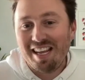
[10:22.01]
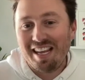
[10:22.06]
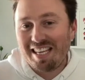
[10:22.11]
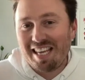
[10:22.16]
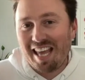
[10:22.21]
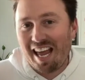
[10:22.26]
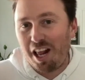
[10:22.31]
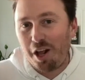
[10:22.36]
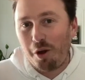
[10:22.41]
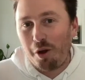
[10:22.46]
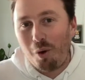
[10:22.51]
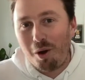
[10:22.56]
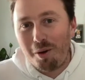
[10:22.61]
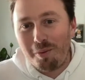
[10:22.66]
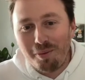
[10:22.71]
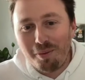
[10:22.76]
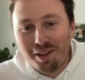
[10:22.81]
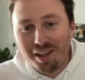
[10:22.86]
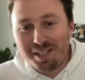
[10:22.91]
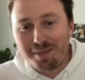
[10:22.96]
getting one
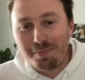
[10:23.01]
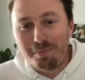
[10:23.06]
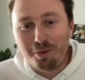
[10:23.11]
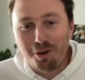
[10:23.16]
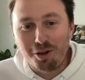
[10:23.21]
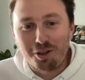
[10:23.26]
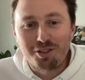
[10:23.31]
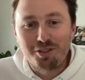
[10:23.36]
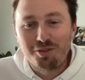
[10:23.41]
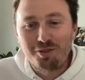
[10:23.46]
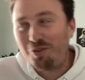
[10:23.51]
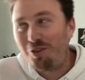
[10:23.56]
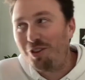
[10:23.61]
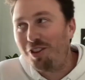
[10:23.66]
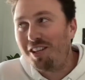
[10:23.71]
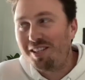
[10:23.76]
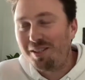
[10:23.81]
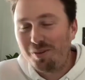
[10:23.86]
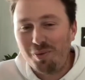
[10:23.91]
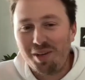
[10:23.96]
place booked for
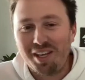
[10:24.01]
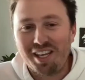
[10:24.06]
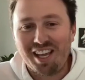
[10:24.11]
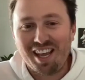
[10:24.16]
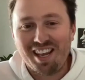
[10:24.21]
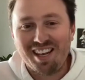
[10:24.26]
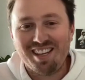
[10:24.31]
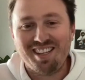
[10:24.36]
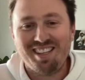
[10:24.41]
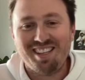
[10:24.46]
this weekend.